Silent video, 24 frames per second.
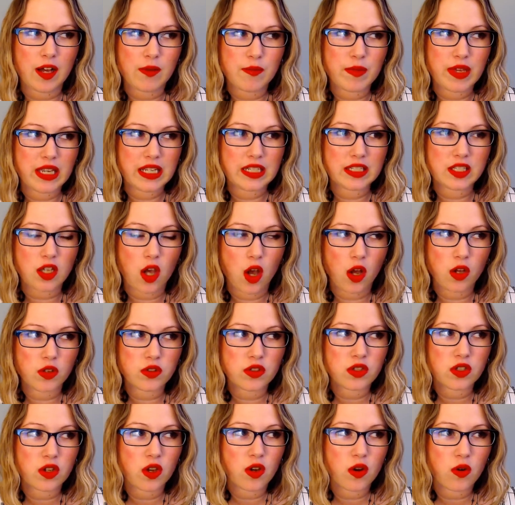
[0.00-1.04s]
It's
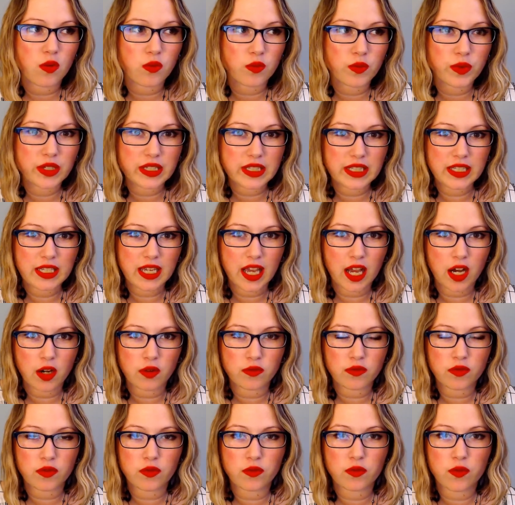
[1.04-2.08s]
also really
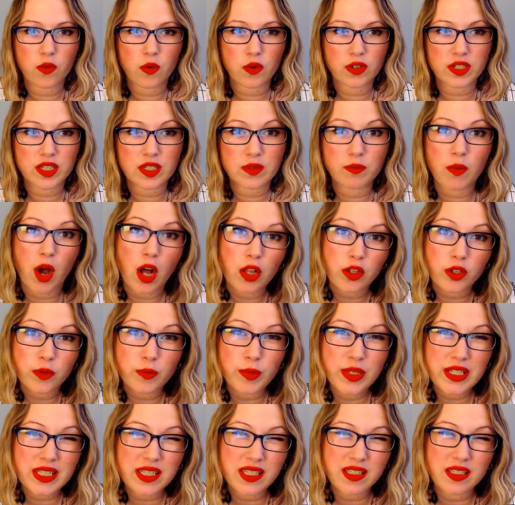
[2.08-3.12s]
helpful for smaller
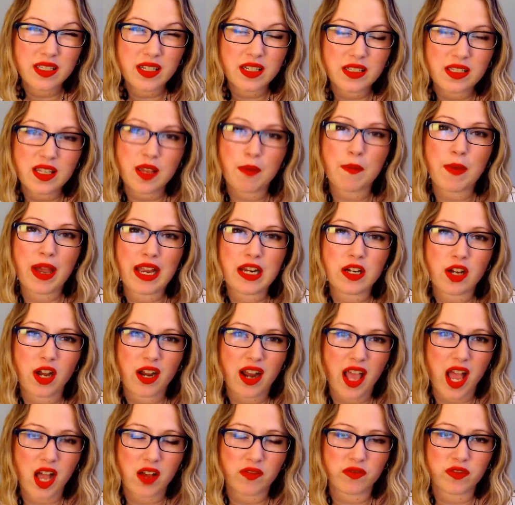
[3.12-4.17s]
businesses that might not
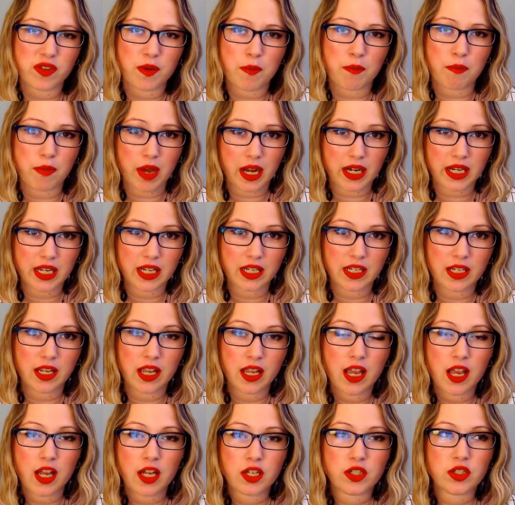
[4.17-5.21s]
have the money
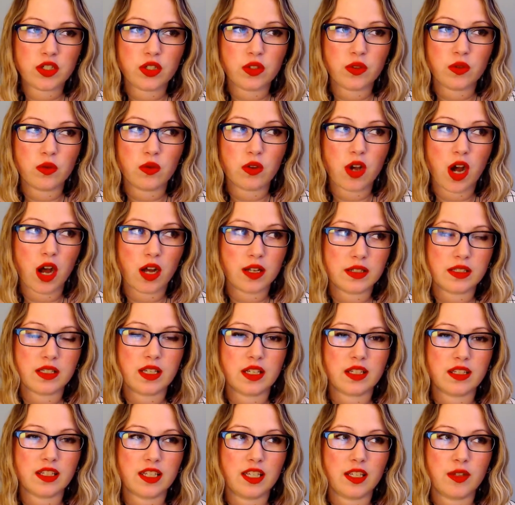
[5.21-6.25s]
to
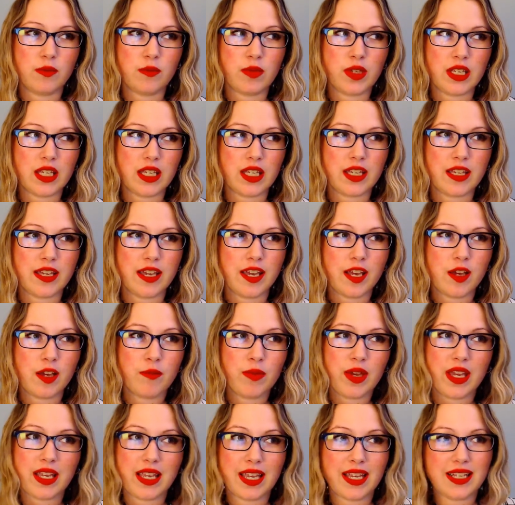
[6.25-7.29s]
constantly be
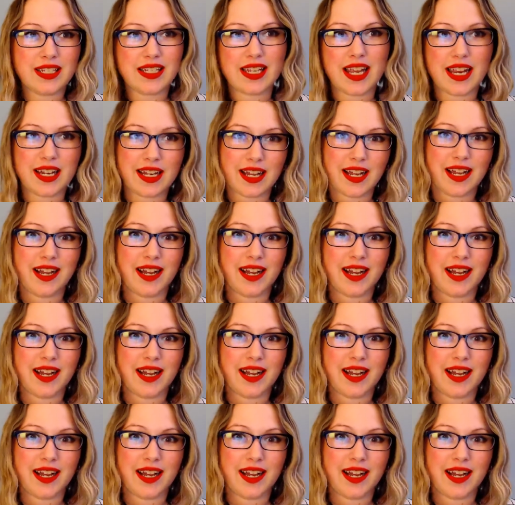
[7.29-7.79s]
picking data